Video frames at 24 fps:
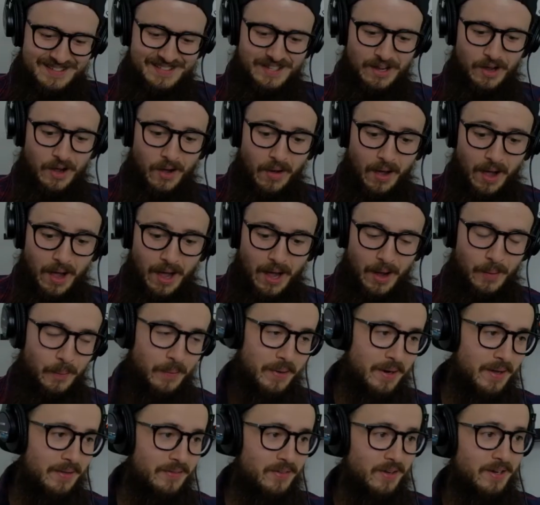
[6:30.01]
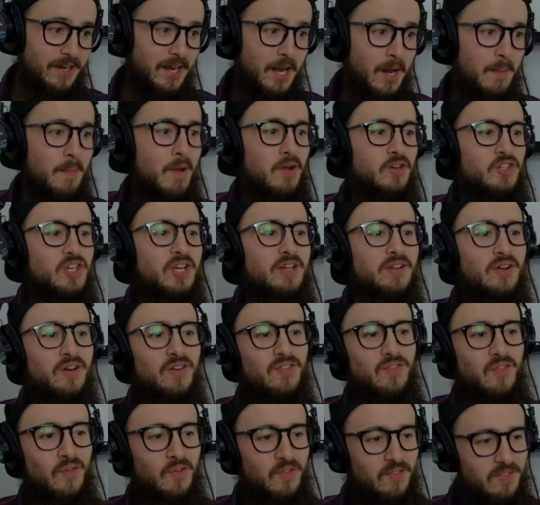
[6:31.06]
So we're not talking about
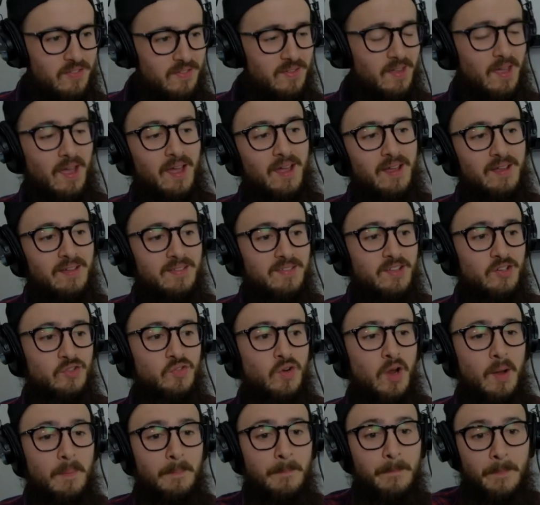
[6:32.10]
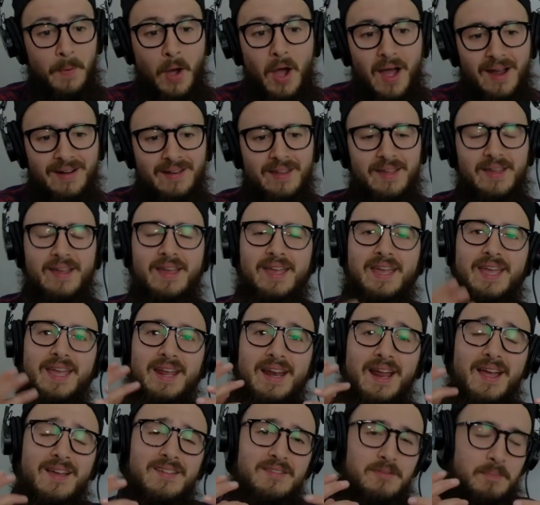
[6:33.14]
genders for Citra, but
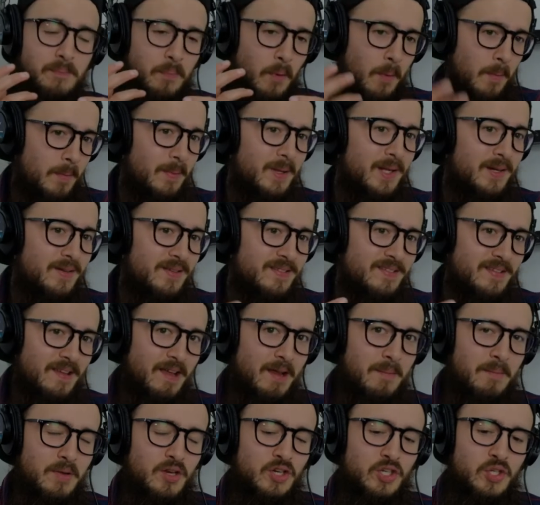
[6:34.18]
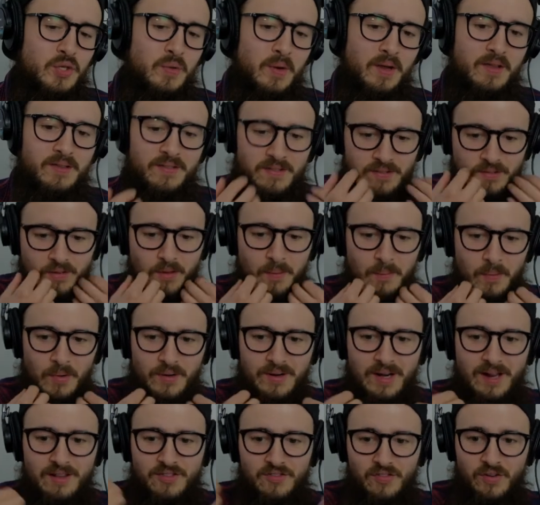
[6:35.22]
it has probably the same issue as
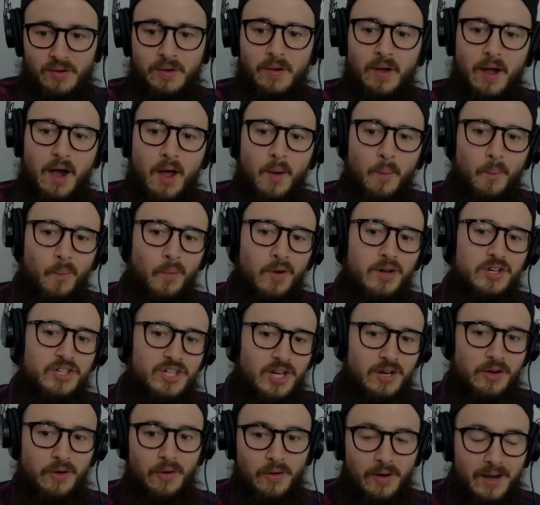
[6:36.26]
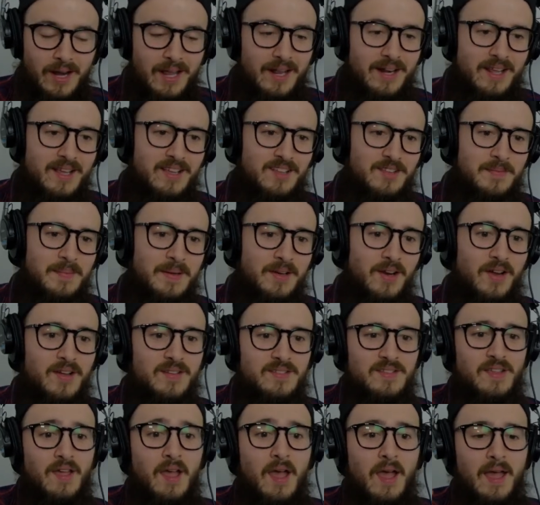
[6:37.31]
someone that's figuring out what gender it is,
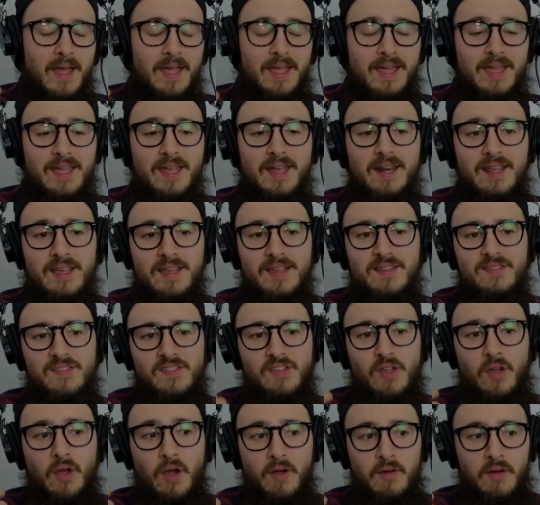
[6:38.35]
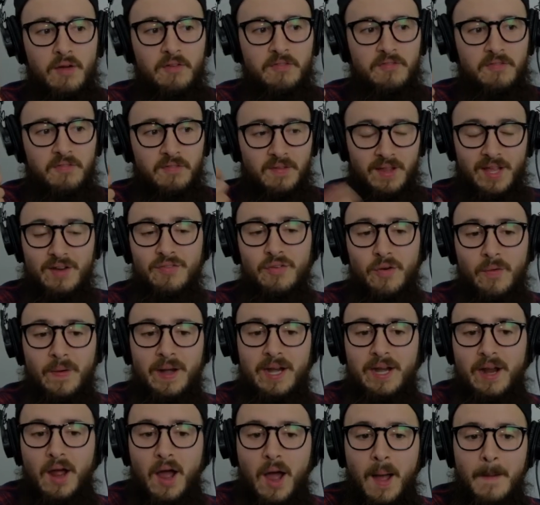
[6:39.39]
because it is a
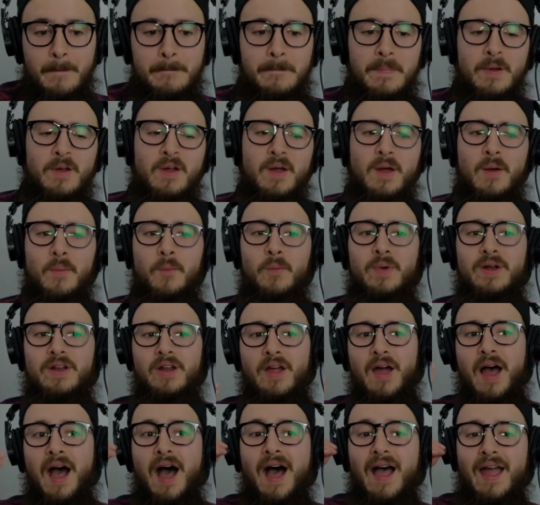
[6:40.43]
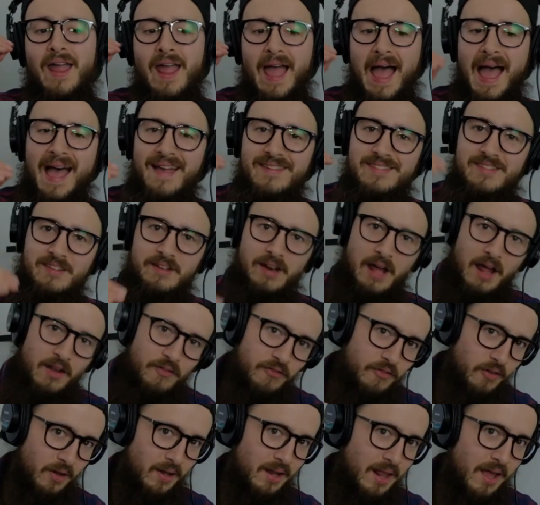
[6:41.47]
flavoring hop with a high acid
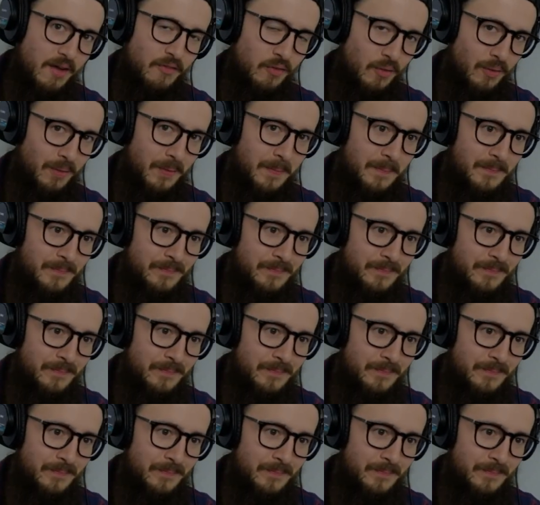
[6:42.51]
alpha level.